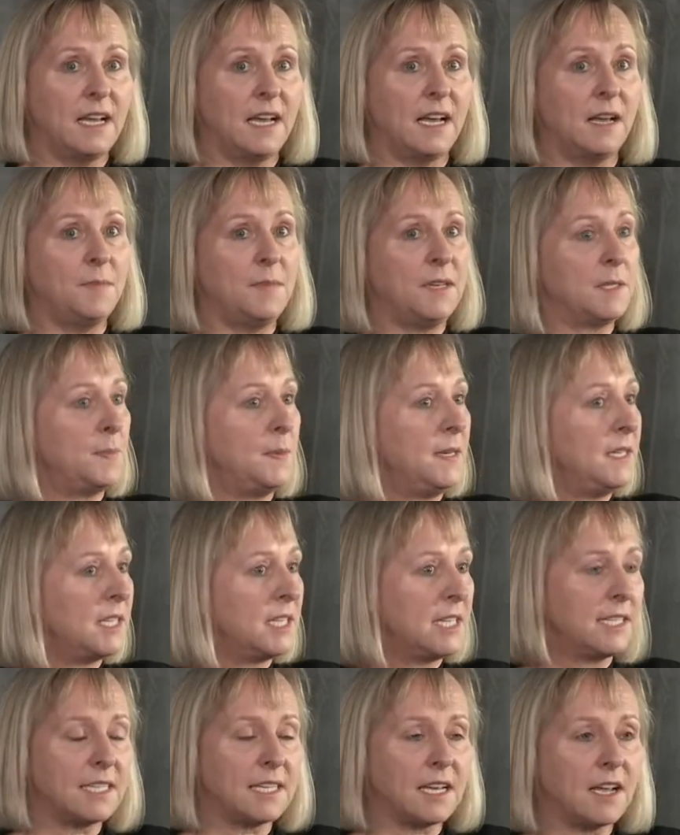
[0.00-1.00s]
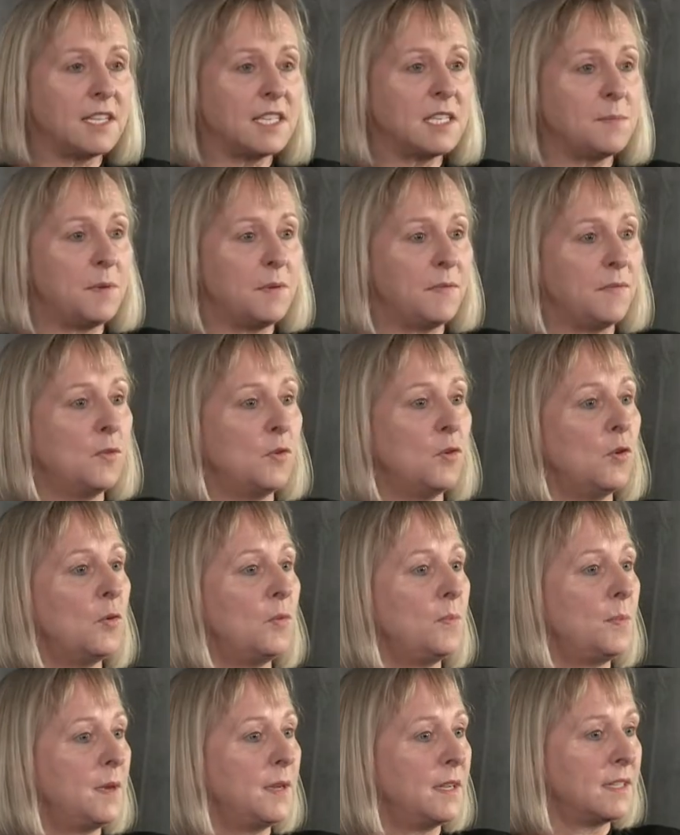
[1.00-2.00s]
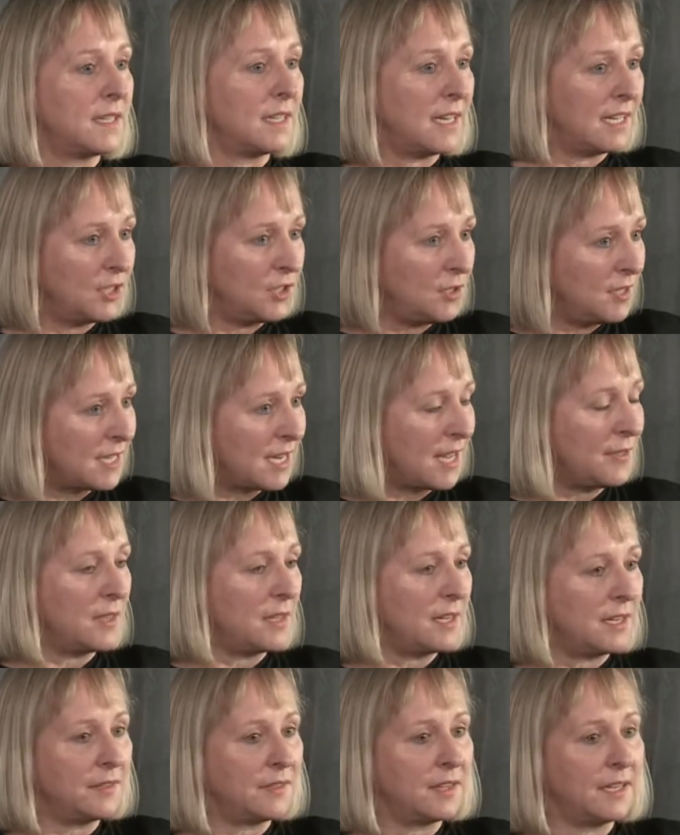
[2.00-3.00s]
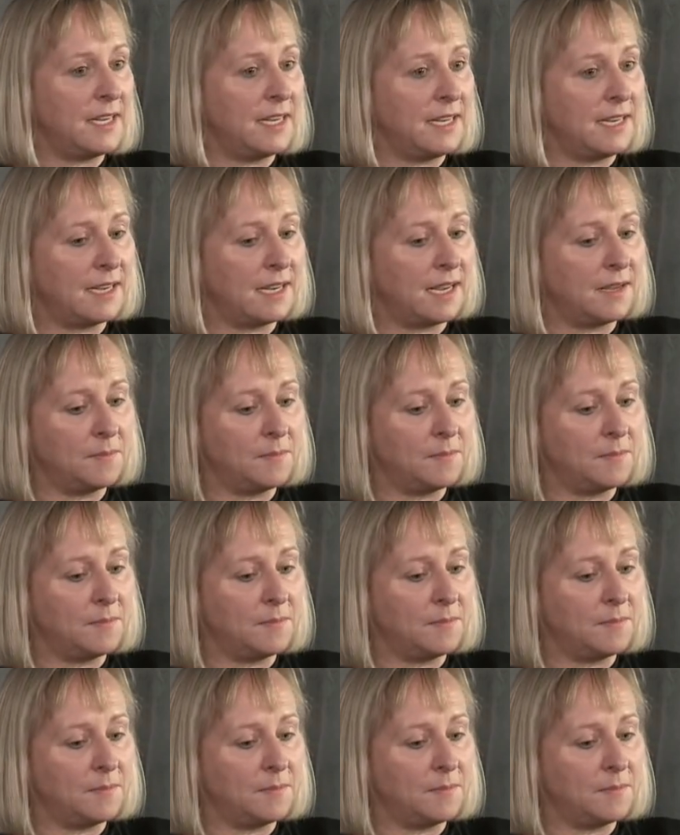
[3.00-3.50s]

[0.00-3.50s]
It's been discussed before, but as you said, the